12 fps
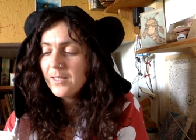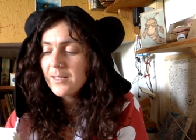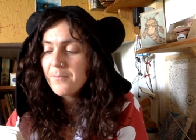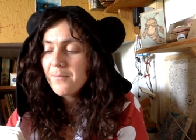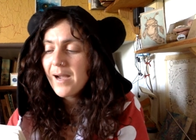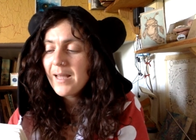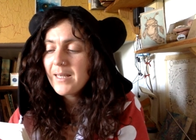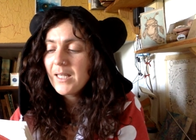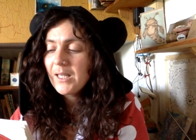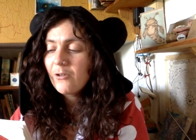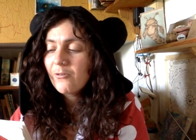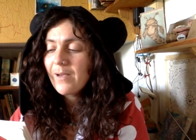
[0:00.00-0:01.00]
The man
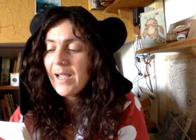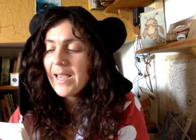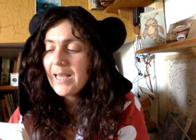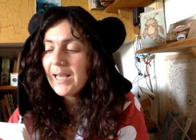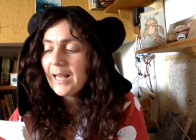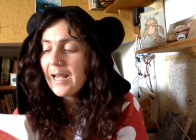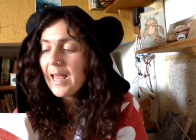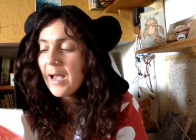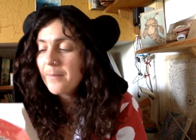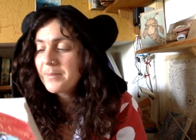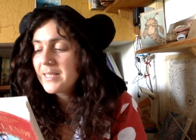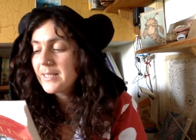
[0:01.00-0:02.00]
in grey
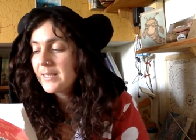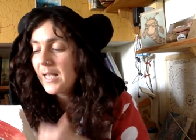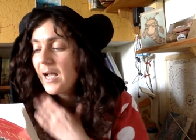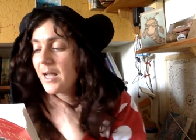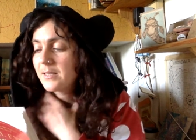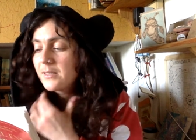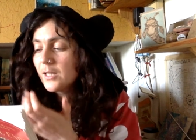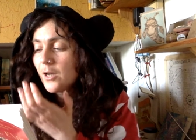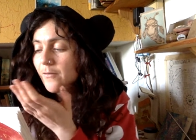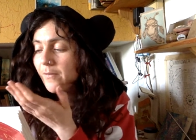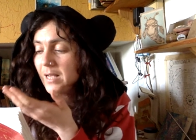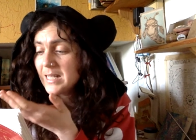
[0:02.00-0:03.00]
clapped his hands
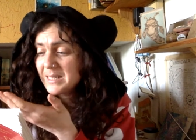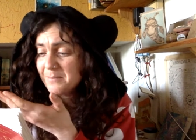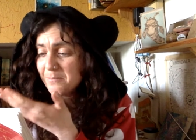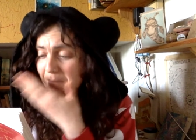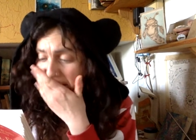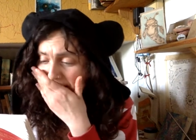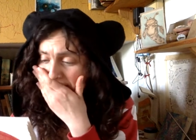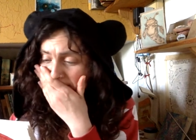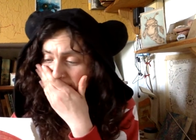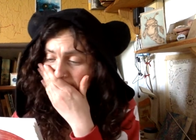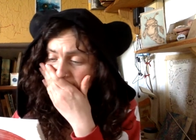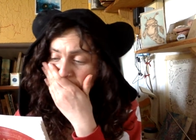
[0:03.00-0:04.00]
over his
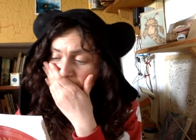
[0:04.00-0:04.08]
mouth